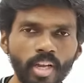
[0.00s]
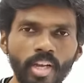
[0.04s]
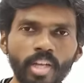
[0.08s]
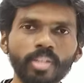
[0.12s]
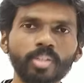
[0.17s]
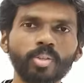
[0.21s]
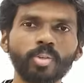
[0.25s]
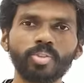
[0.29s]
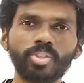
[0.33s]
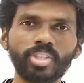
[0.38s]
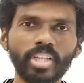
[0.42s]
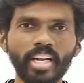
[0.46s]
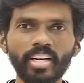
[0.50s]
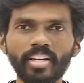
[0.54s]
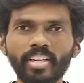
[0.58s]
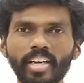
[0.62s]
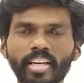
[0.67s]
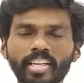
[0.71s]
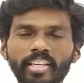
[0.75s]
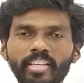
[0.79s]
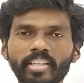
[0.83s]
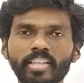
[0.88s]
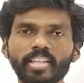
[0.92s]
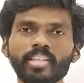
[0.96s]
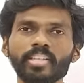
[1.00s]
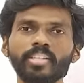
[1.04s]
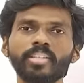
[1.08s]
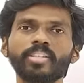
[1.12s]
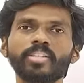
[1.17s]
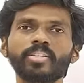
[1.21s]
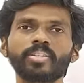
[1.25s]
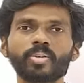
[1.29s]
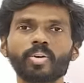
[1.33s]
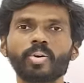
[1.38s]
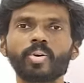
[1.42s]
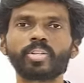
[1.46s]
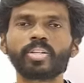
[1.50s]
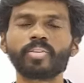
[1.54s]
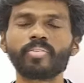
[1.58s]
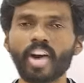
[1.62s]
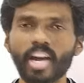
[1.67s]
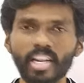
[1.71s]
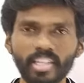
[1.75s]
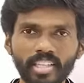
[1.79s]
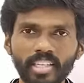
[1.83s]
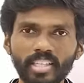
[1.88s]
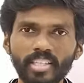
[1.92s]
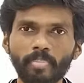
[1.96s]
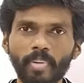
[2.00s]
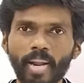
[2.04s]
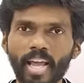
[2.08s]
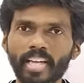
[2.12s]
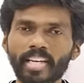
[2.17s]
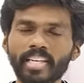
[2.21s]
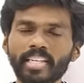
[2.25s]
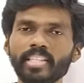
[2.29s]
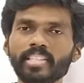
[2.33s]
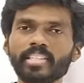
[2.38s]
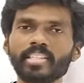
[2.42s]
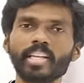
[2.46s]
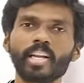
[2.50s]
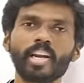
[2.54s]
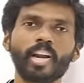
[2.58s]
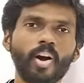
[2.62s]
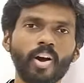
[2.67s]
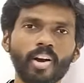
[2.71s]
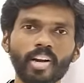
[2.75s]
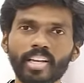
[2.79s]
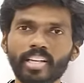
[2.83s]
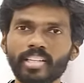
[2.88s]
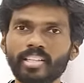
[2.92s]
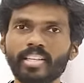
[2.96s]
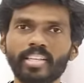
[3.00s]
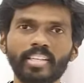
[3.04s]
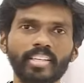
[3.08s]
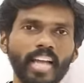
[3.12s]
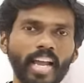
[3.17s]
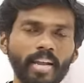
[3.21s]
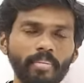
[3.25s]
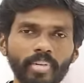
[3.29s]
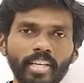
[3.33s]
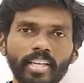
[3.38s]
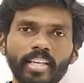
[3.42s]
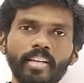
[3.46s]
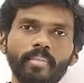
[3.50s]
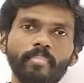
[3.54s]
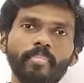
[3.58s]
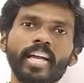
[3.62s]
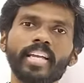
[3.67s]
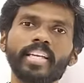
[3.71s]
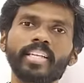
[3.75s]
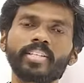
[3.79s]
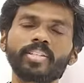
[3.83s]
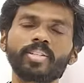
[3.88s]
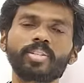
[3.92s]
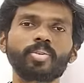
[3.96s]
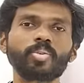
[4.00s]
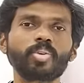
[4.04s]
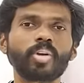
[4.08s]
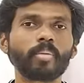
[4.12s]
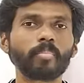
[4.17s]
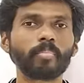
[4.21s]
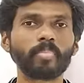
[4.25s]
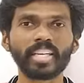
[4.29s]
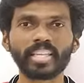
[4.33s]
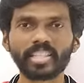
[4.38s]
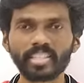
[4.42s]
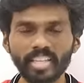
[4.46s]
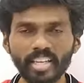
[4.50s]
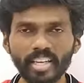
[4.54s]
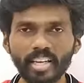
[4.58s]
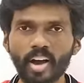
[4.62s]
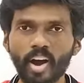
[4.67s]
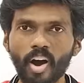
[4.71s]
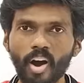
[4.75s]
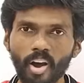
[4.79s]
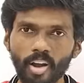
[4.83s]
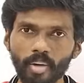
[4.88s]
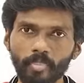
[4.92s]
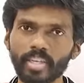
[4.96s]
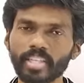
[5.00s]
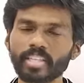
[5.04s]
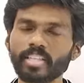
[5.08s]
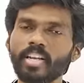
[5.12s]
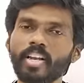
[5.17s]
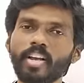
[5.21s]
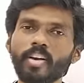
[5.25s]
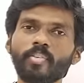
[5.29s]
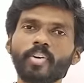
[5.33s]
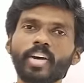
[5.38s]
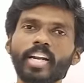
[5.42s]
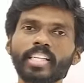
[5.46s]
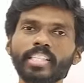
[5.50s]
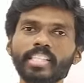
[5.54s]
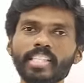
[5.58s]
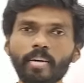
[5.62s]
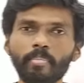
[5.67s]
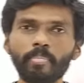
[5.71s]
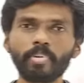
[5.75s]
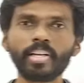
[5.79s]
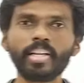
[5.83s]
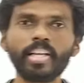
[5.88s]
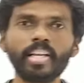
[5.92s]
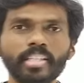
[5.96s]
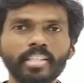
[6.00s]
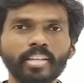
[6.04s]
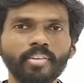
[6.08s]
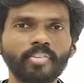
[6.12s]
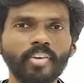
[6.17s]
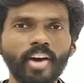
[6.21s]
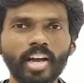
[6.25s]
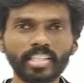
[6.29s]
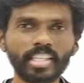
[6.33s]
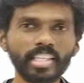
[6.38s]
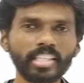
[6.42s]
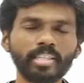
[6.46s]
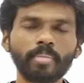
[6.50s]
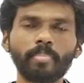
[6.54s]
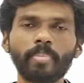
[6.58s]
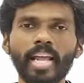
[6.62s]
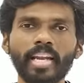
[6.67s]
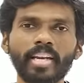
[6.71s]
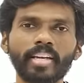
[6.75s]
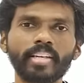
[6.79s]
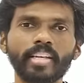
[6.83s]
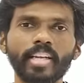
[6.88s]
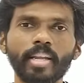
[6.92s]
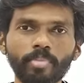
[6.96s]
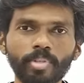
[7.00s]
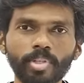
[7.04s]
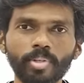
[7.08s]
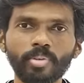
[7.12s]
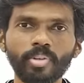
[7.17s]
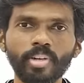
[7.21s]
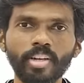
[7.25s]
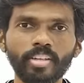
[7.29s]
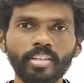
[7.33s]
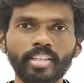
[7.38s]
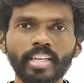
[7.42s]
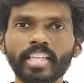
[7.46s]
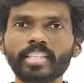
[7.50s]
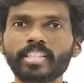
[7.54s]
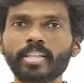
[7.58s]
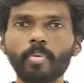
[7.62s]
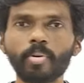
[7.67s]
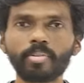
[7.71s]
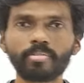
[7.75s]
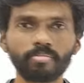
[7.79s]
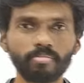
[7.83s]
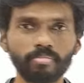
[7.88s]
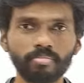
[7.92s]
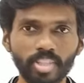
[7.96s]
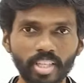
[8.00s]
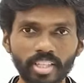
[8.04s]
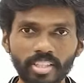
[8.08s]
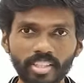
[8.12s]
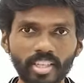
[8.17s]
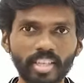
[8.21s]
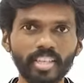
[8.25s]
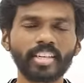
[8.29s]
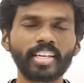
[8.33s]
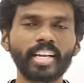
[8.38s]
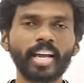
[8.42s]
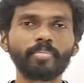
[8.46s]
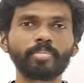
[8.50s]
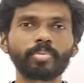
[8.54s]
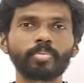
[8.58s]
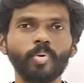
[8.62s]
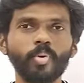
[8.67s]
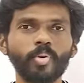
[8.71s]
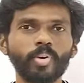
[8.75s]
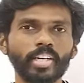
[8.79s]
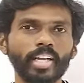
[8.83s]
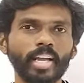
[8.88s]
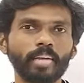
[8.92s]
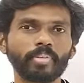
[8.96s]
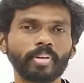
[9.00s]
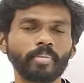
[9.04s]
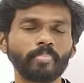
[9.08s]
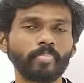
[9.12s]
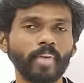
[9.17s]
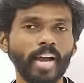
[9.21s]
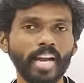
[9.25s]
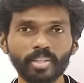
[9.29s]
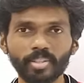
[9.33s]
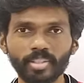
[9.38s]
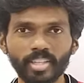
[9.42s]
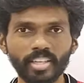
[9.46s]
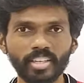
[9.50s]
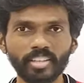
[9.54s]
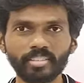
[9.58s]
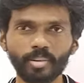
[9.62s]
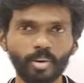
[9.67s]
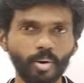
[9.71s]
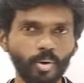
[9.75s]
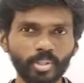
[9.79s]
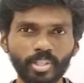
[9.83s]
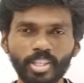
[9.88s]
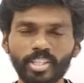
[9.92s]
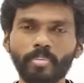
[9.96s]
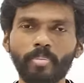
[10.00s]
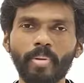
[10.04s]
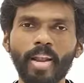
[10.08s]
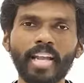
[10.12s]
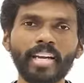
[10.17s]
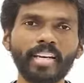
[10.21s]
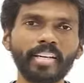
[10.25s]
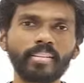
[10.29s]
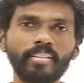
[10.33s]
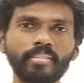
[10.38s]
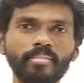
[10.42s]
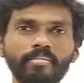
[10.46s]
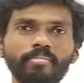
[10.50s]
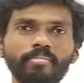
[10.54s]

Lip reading: So generally, so the farther the planet is, longer the time taken by it to complete the orbit. For example, the farthest planet Neptune takes about 600 times more time compared to the closest planet